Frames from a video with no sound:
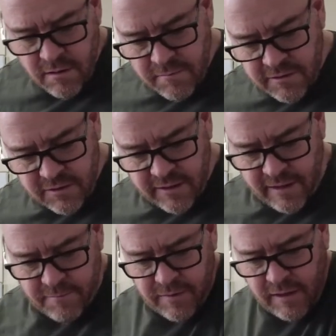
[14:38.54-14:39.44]
much would
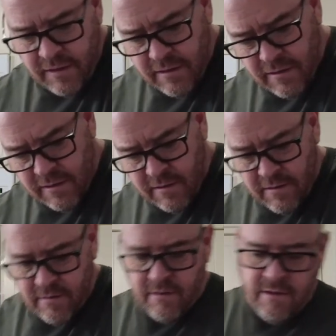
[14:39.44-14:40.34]
that be?
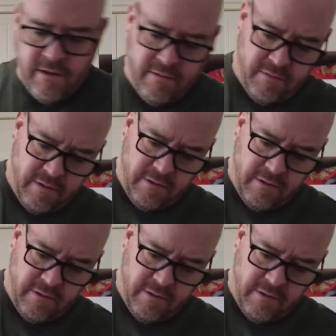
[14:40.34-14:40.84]
Oh, yeah.